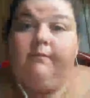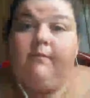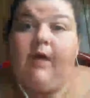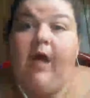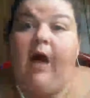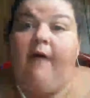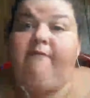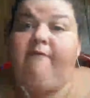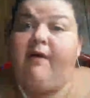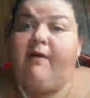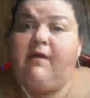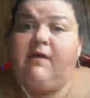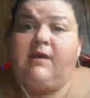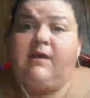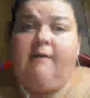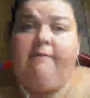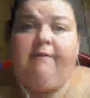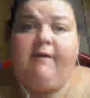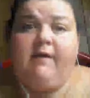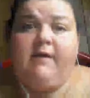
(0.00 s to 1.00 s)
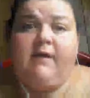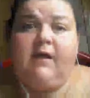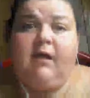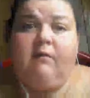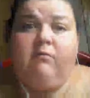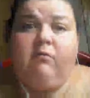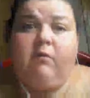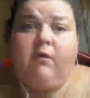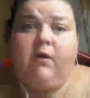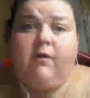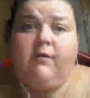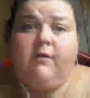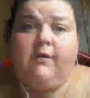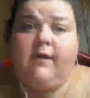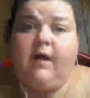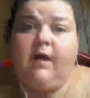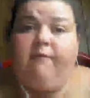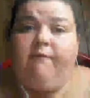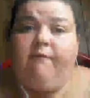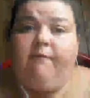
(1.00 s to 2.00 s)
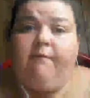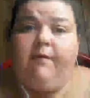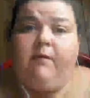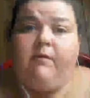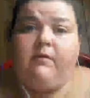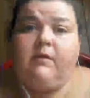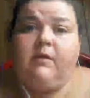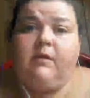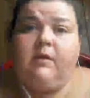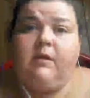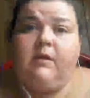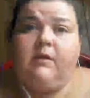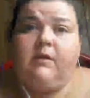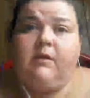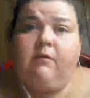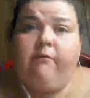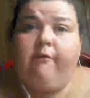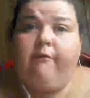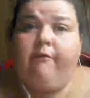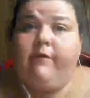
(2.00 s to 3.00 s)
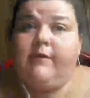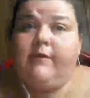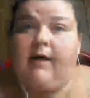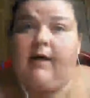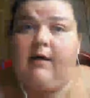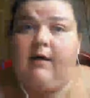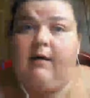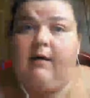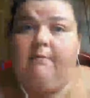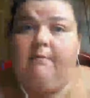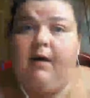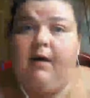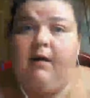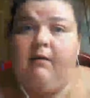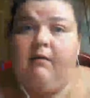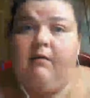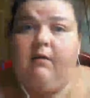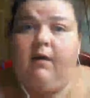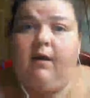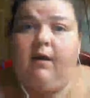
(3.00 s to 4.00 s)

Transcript: I've got the same thing set up where you can sign up for Bill's list through the sign up button